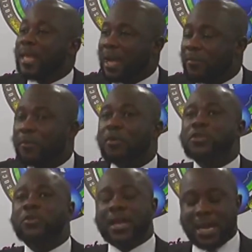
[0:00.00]
therefore,
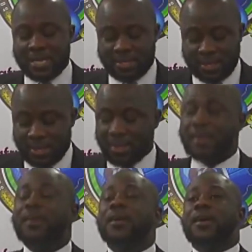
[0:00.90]
so like I say,
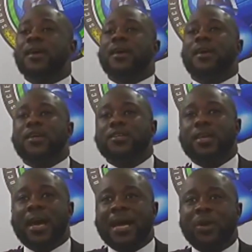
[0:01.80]

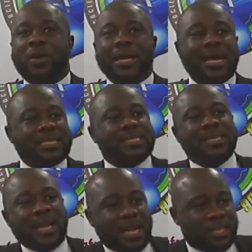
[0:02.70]
I no one get
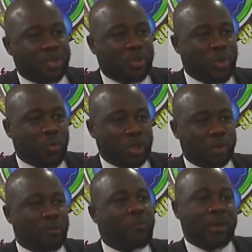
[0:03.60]
dragged into a
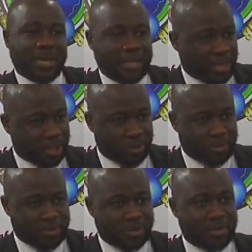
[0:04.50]
question of when are the
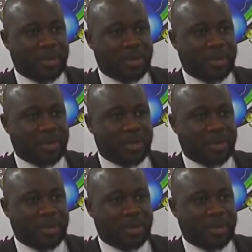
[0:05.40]
elections.